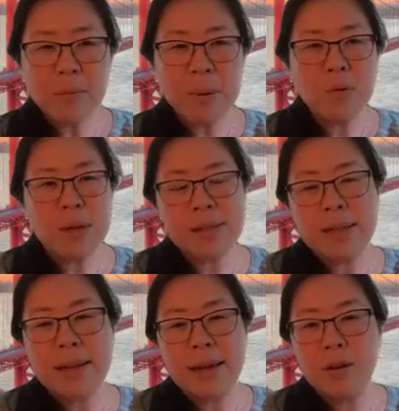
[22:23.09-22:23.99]
But with
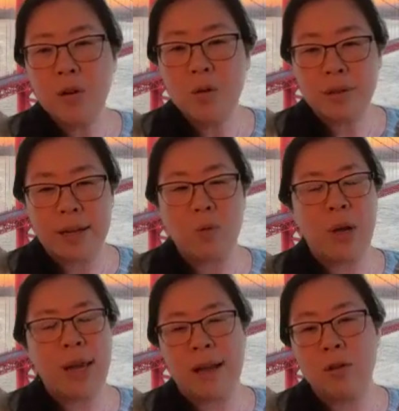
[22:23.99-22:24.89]
syndicated loan data,
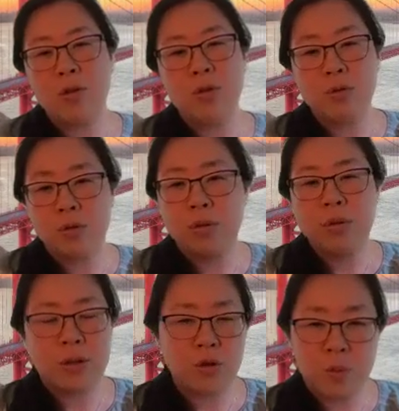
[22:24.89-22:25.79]
we cannot
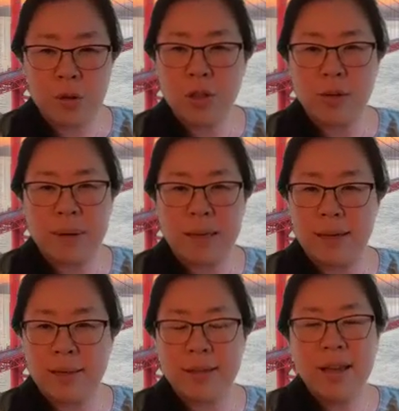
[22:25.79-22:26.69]
do the distribution
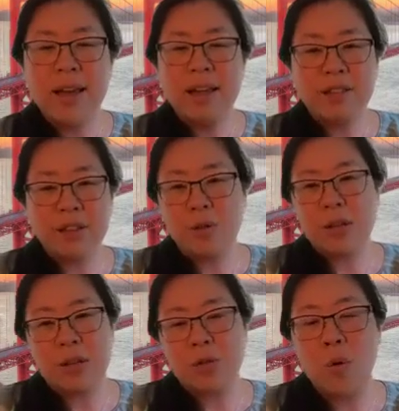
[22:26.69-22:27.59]
because
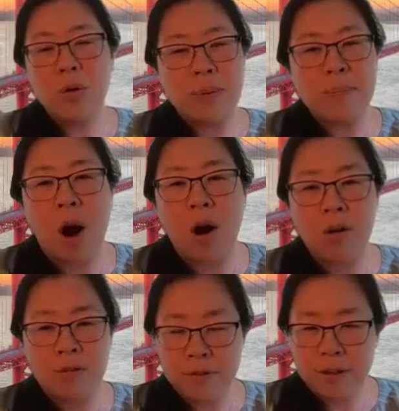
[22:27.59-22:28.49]
it's only
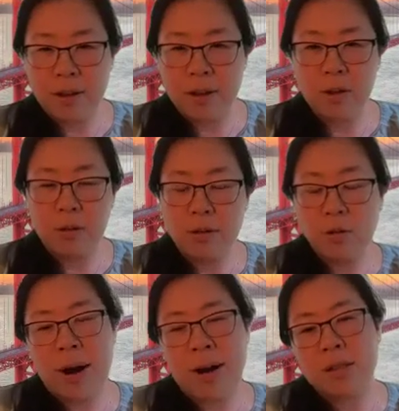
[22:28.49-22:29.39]
part of the
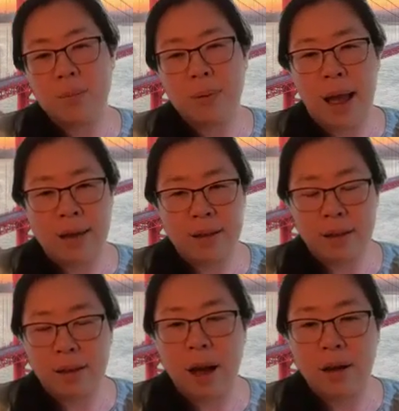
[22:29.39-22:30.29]
credit supply
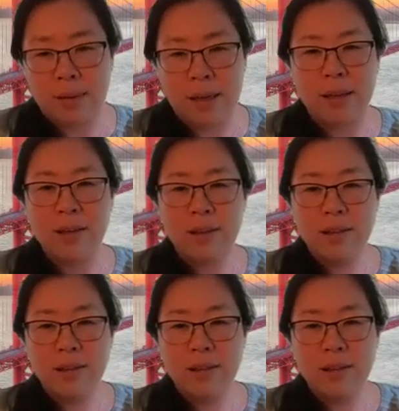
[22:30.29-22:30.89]
in the economy.